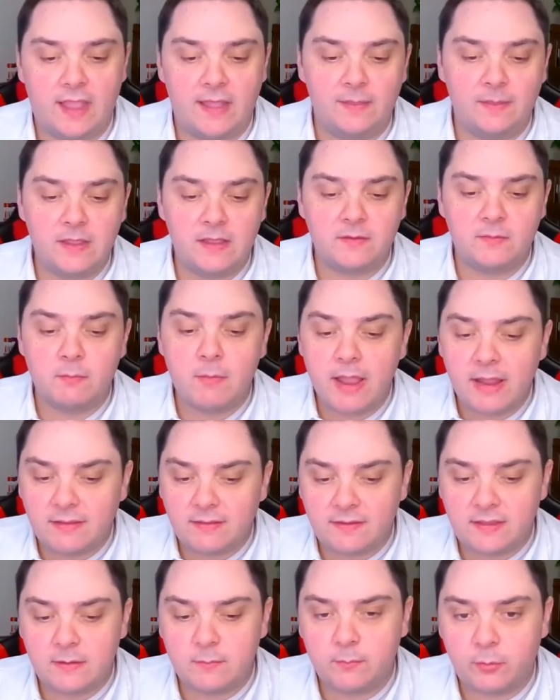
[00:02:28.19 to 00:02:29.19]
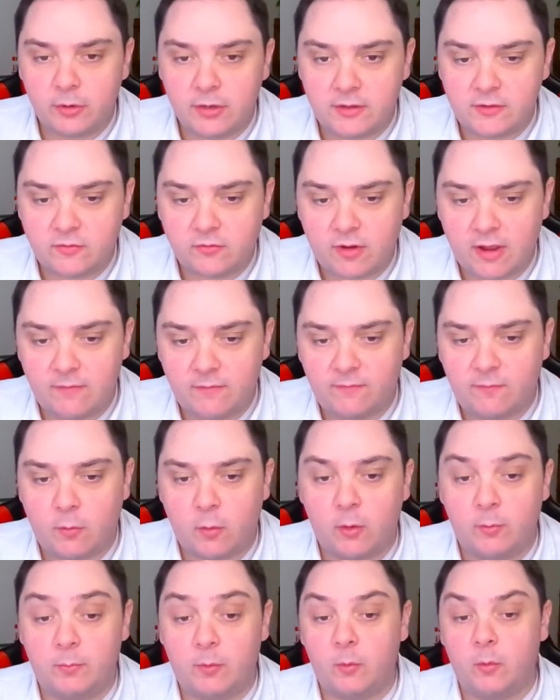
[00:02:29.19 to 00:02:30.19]
And these might seem pretty
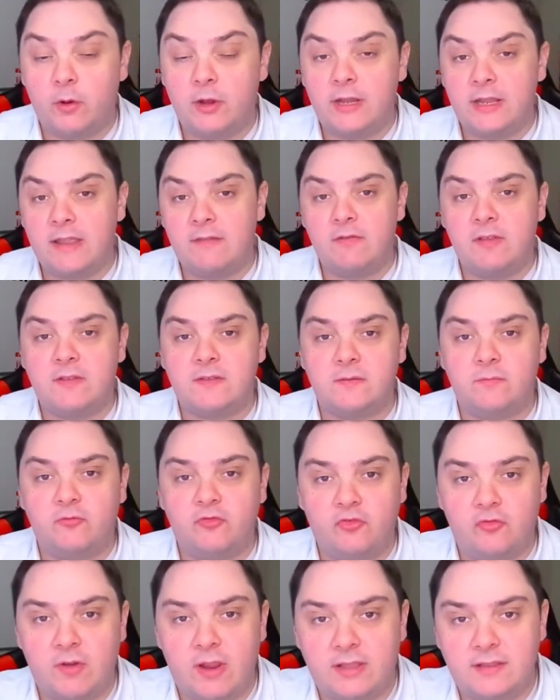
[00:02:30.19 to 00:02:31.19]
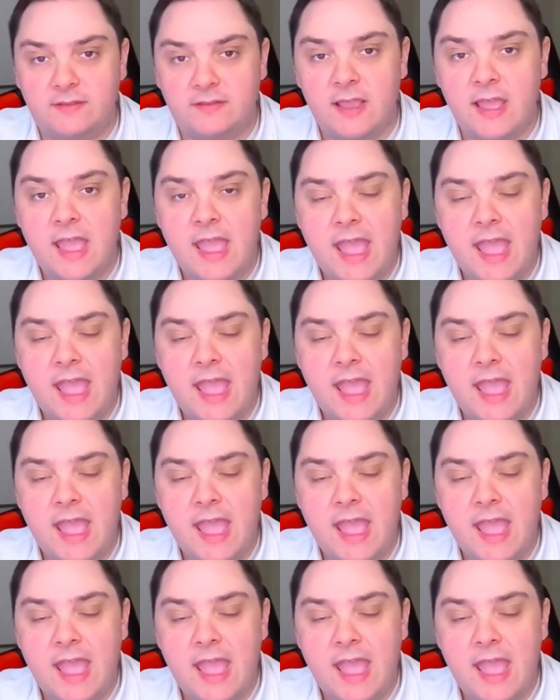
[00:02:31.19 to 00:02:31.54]
straightforward, but we're going to give you some tricks